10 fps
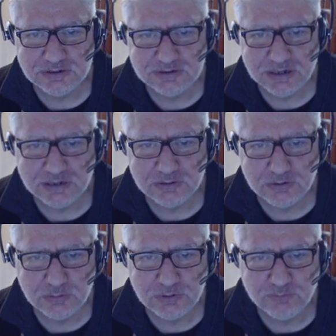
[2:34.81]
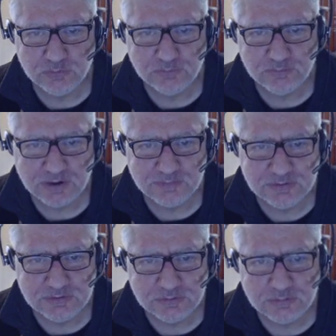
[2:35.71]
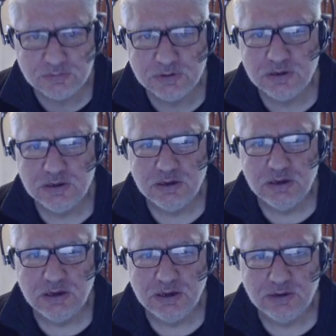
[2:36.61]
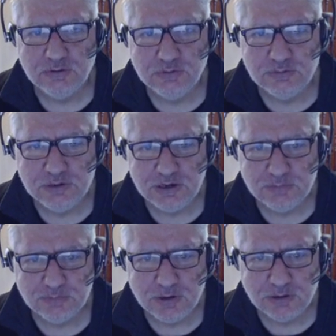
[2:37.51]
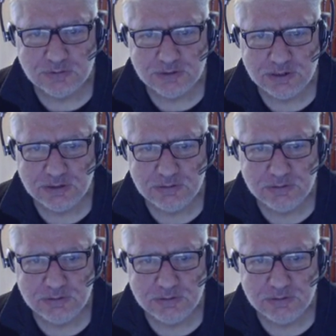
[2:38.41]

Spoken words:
N3450, code name Apollo Lake.